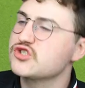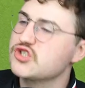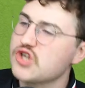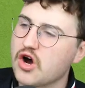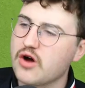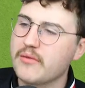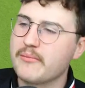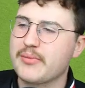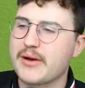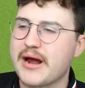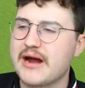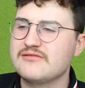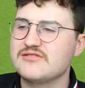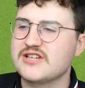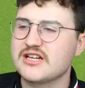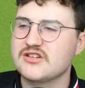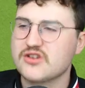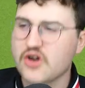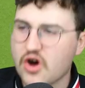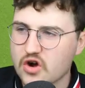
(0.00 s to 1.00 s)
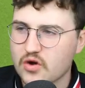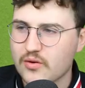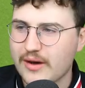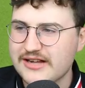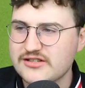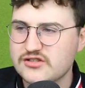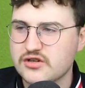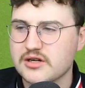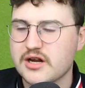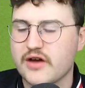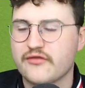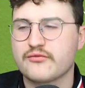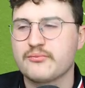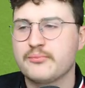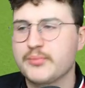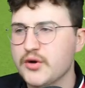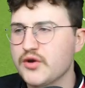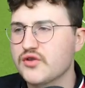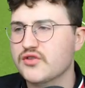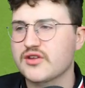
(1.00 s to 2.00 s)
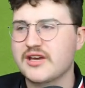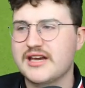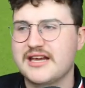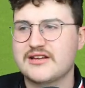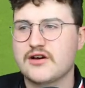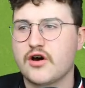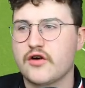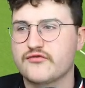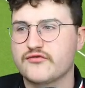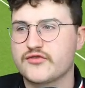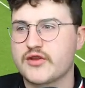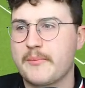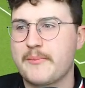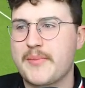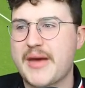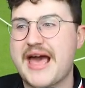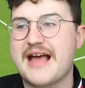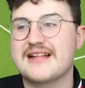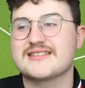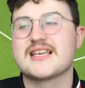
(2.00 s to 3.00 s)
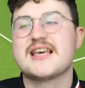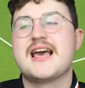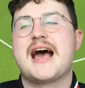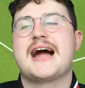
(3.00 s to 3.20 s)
John Brown did not quite do enough. Booth laid off the bet